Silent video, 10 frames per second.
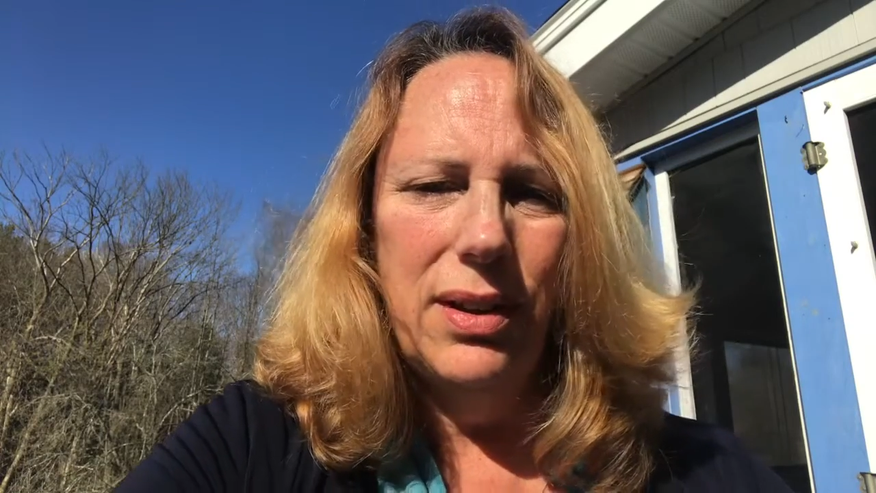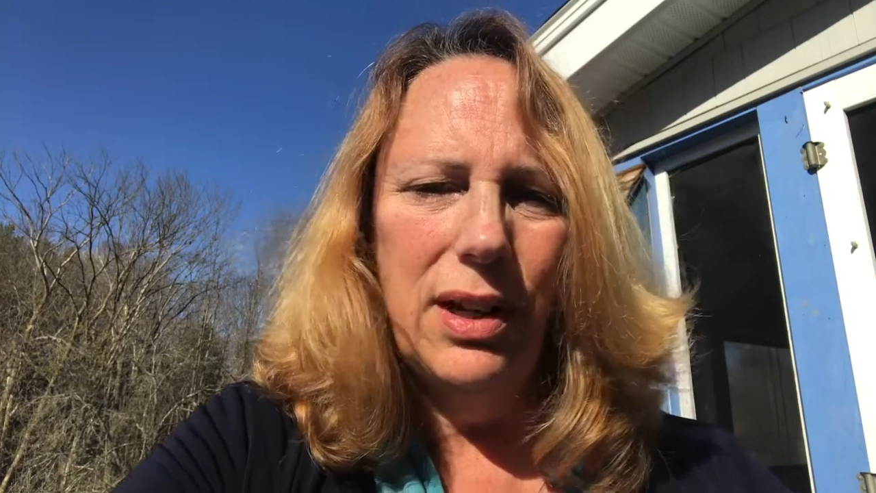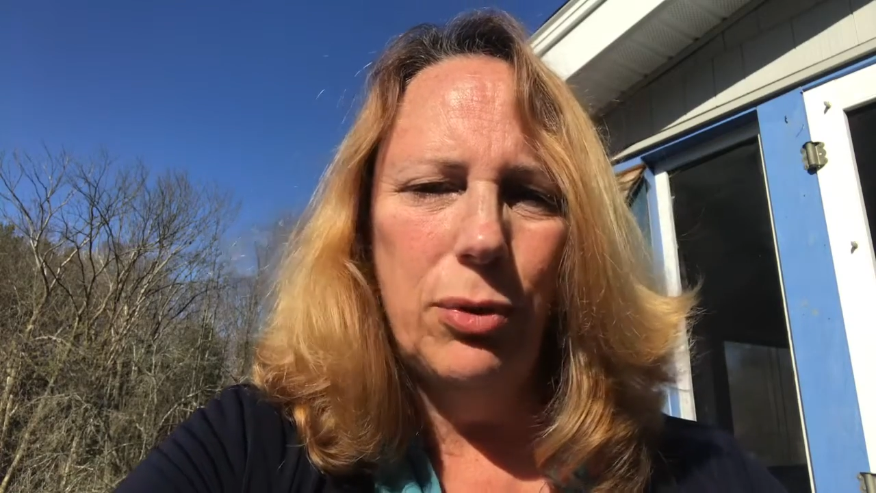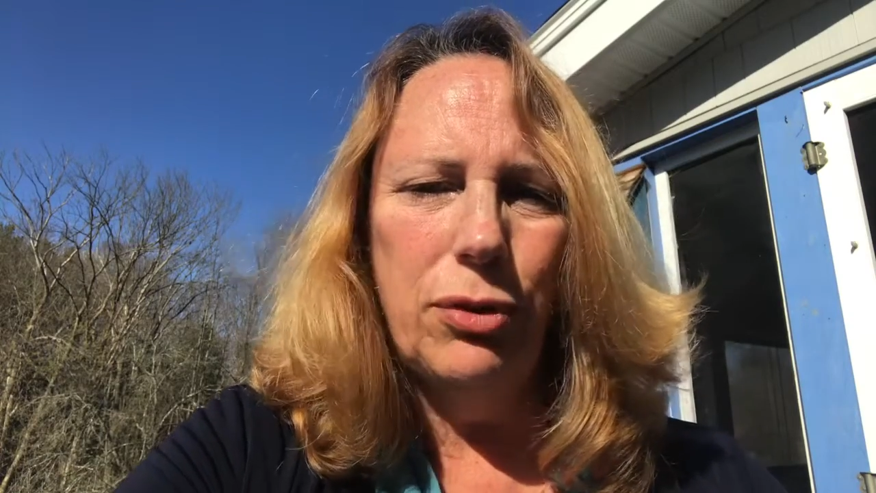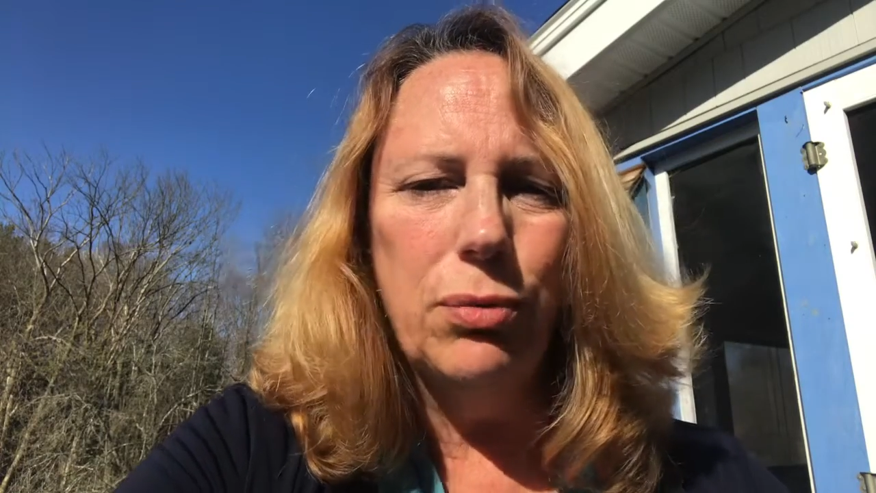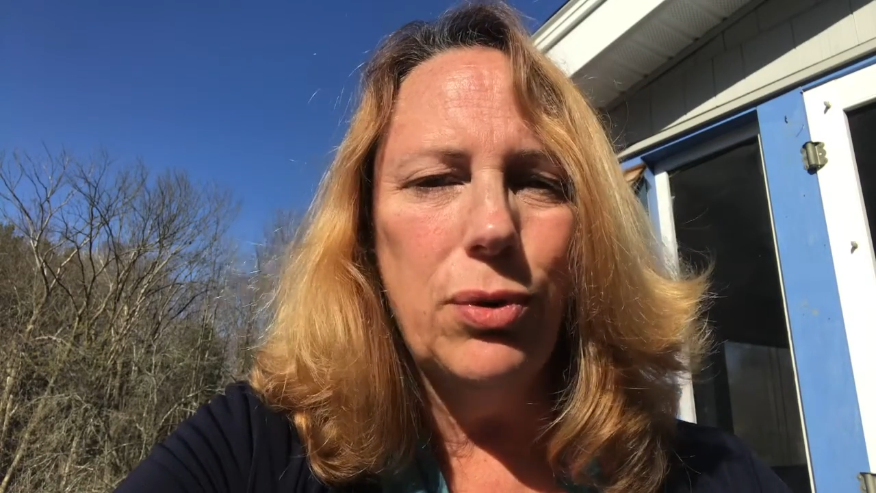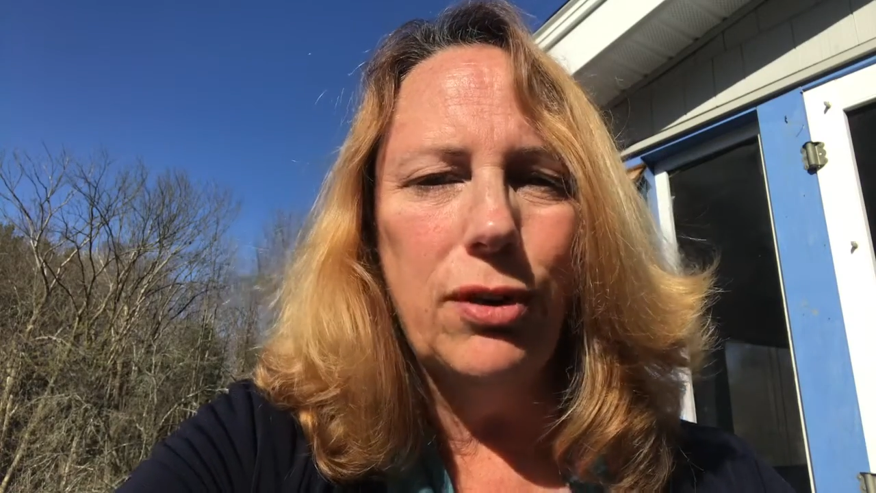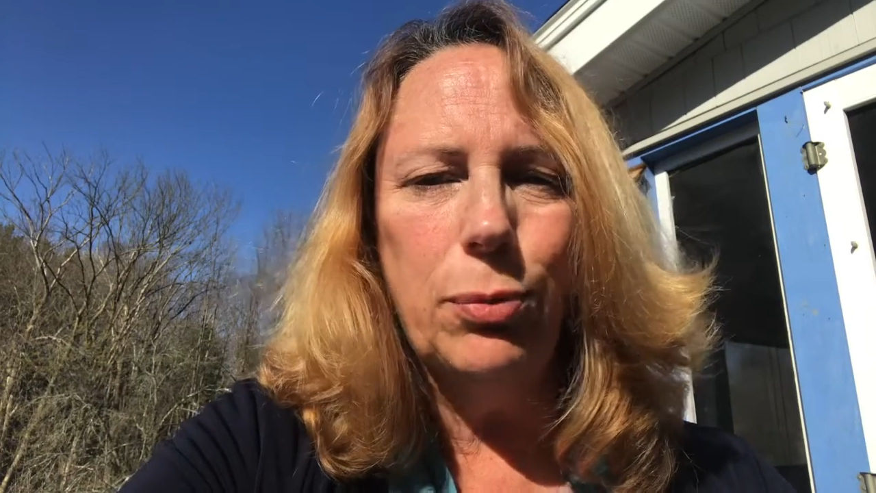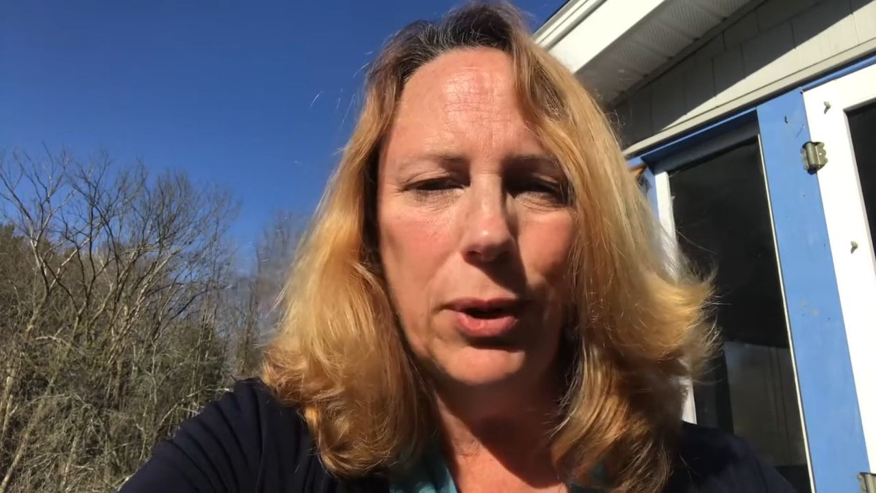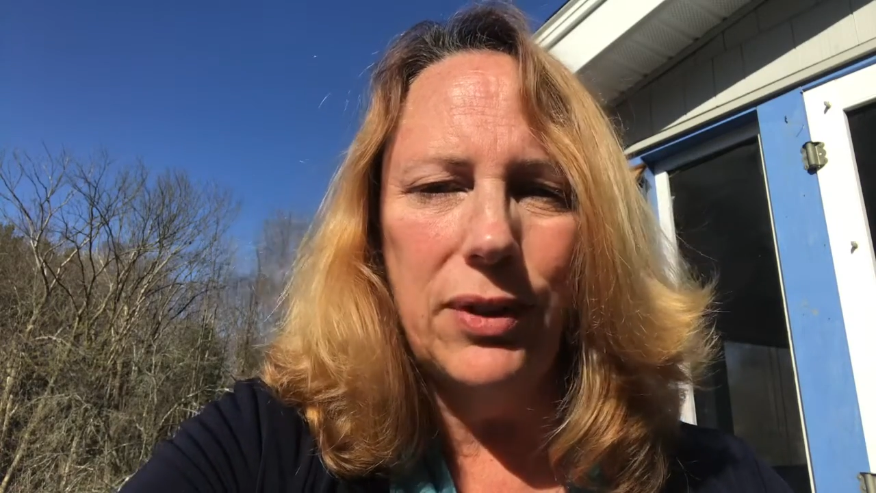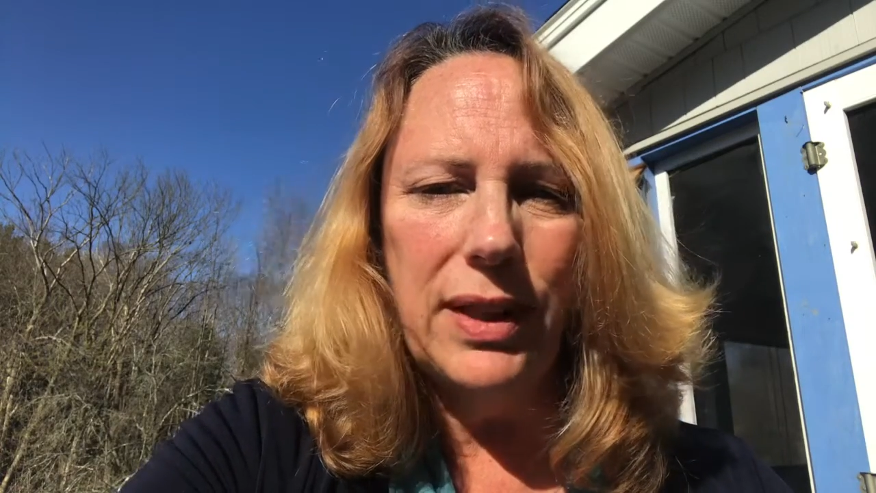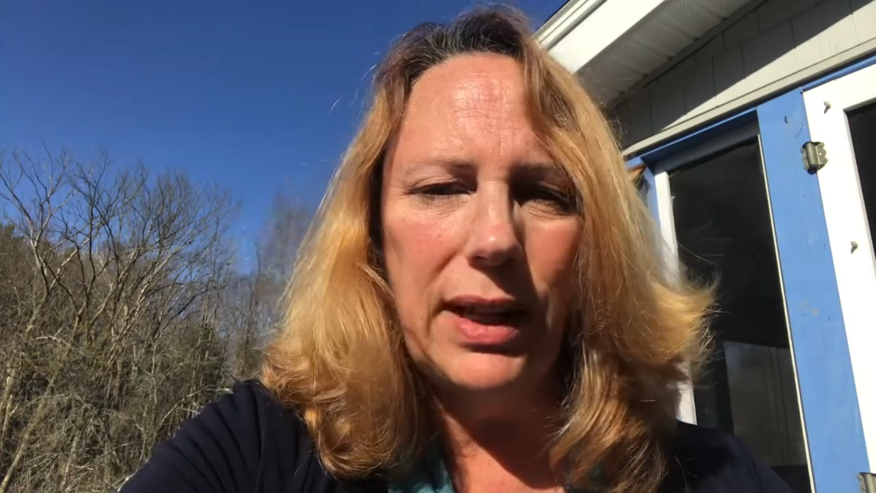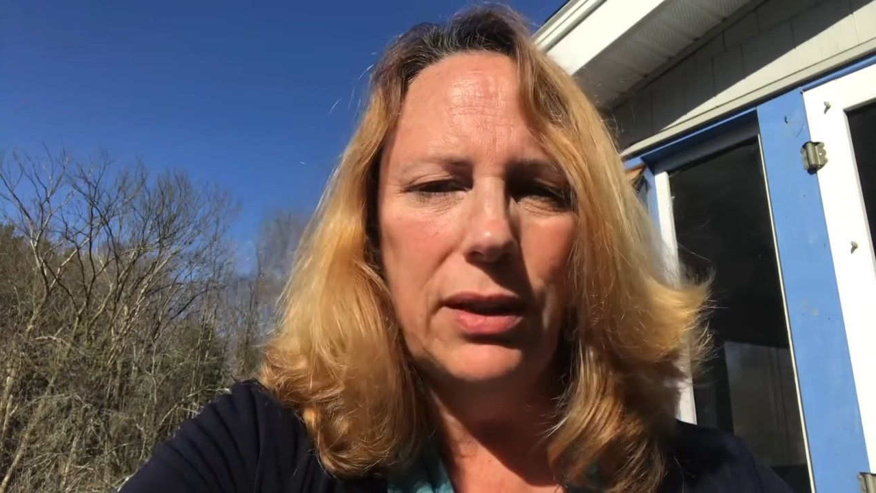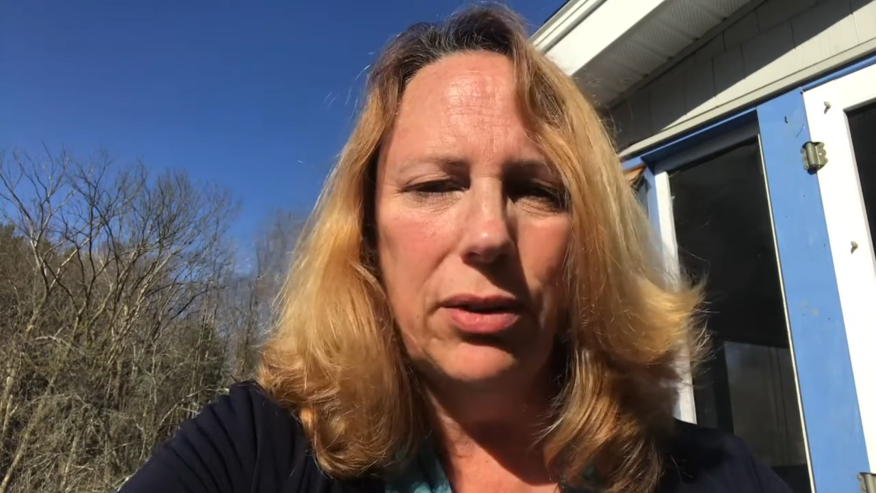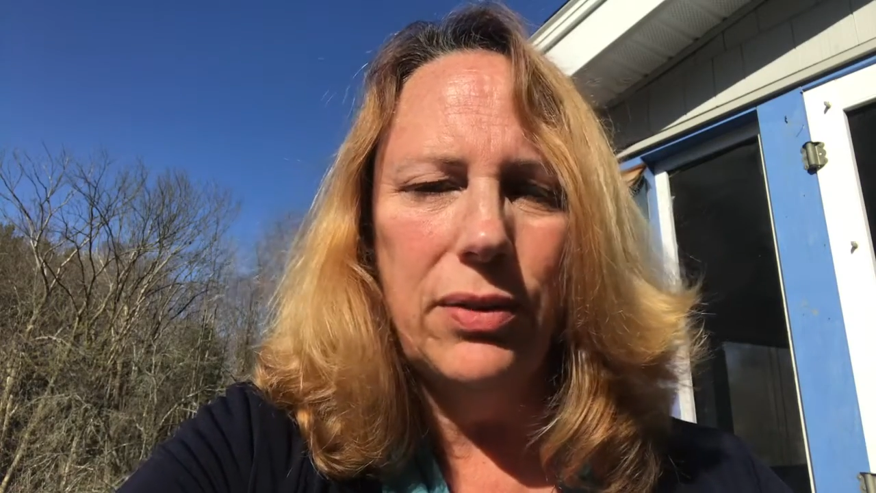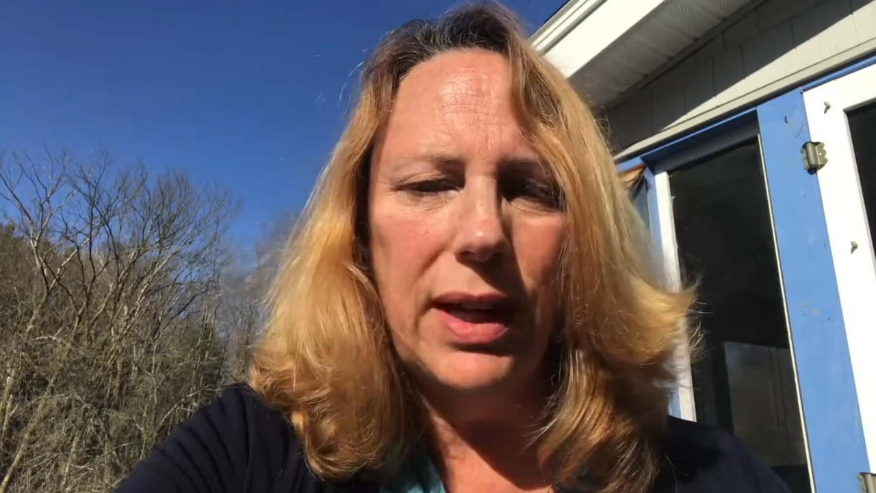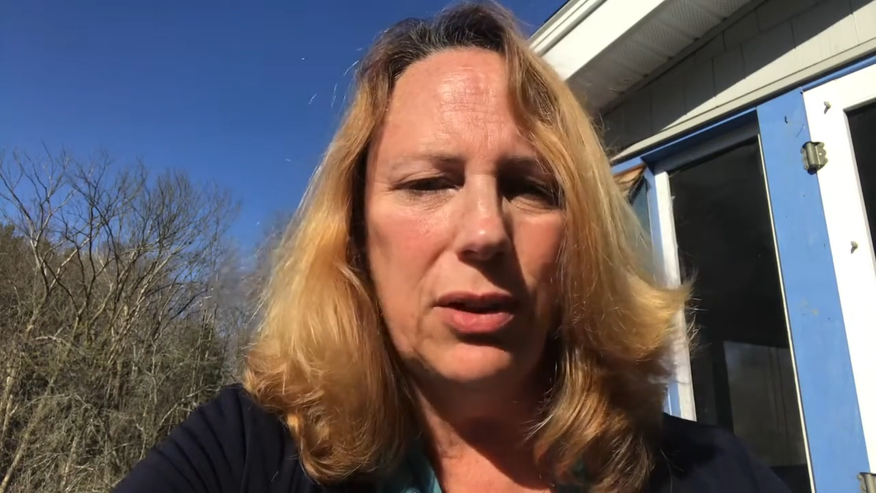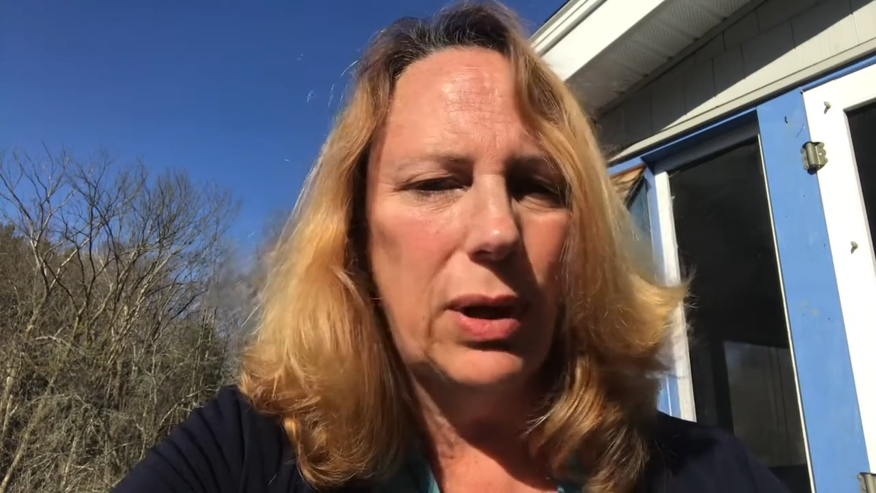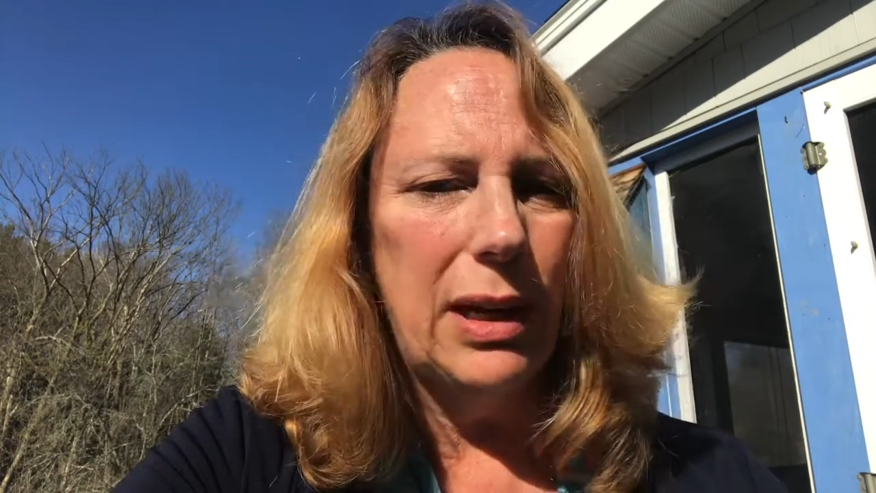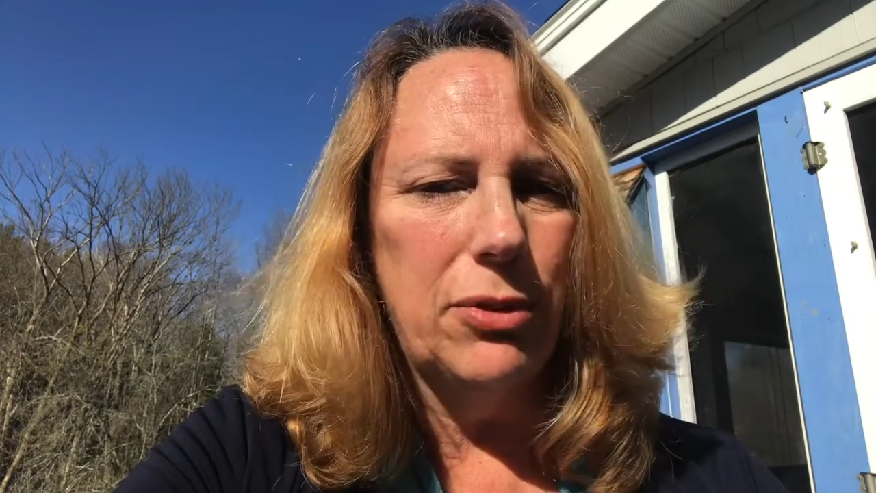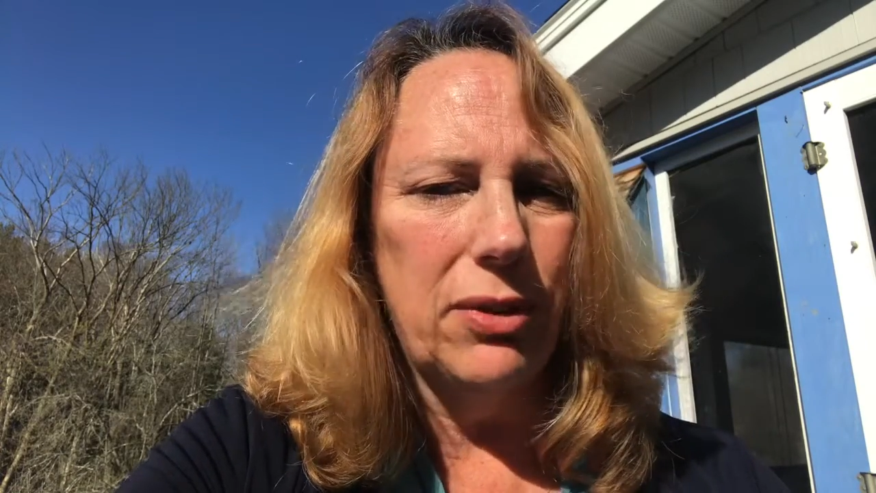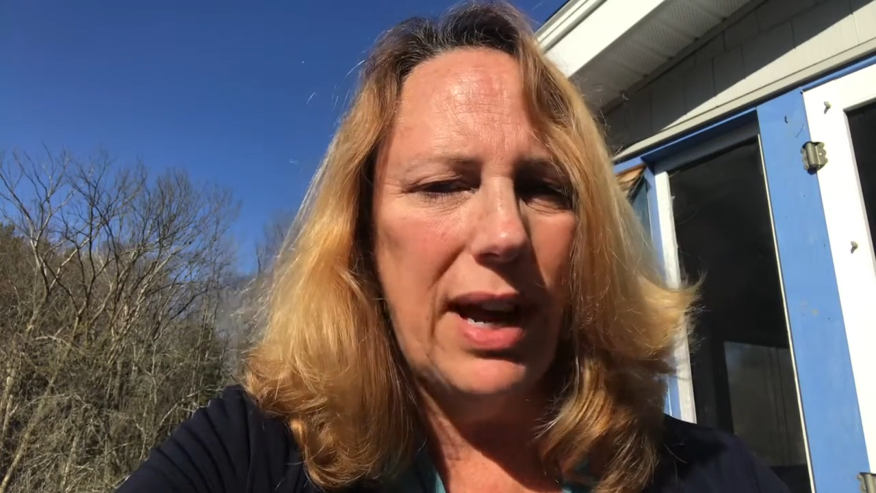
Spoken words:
It was through this work that I learned that New Hampshire